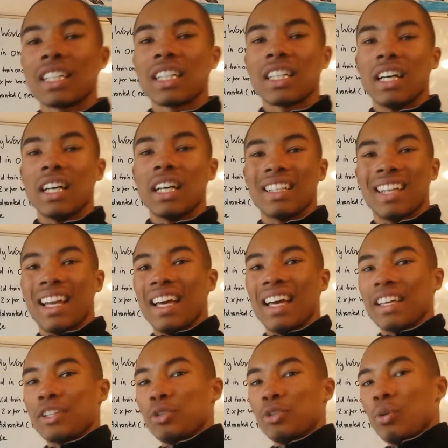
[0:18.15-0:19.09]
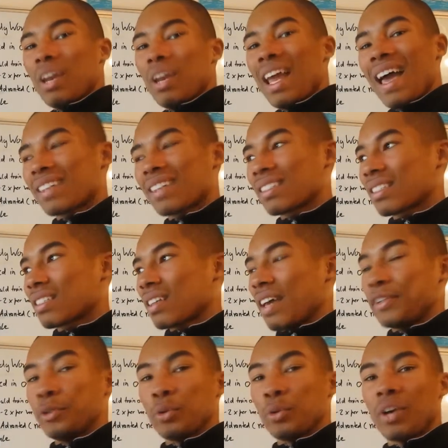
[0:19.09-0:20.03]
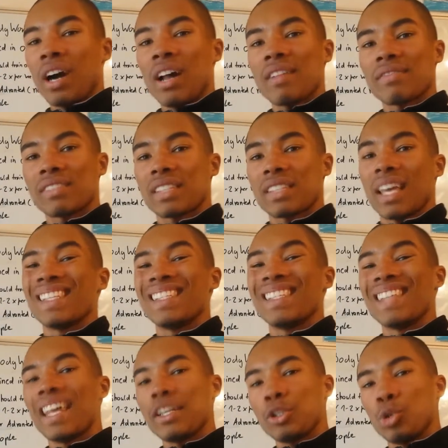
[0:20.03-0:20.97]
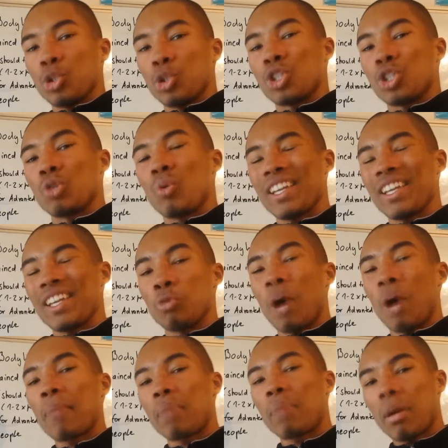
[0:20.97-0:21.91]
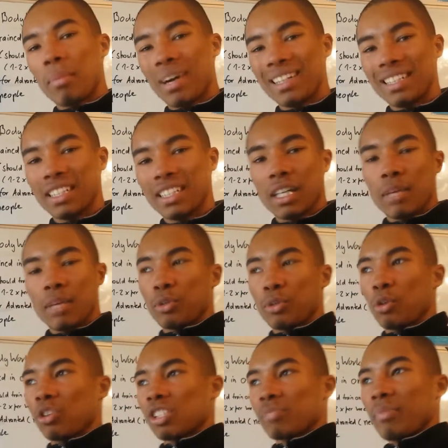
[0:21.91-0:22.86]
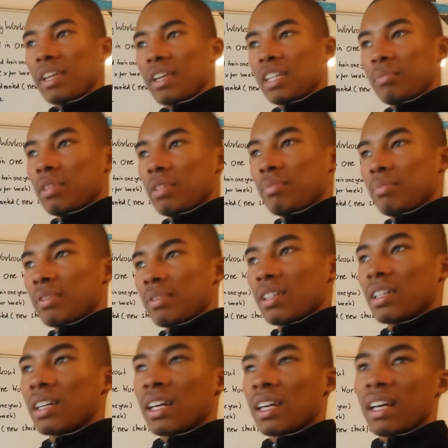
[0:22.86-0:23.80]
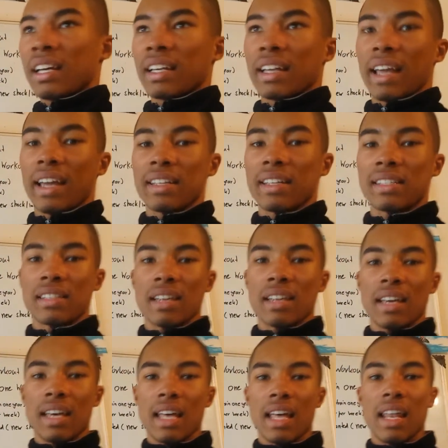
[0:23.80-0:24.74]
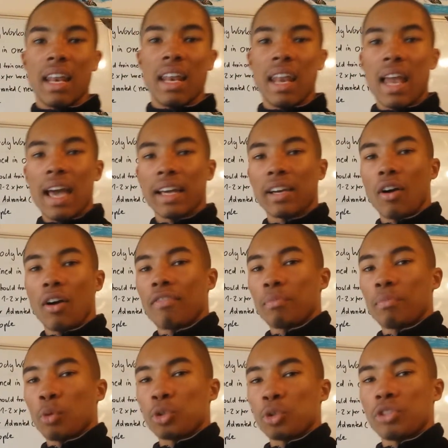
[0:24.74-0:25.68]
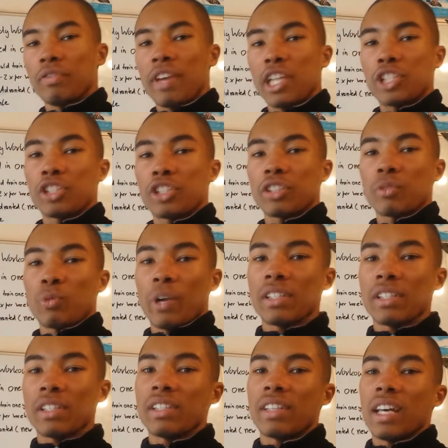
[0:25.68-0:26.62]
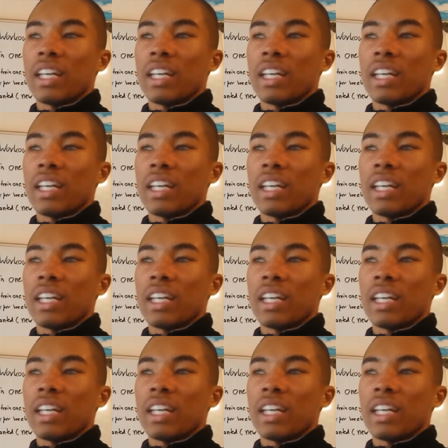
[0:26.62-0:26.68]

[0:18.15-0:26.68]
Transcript: like your legs and your calves, and then you train your upper body, because many people get a lack of motivation when they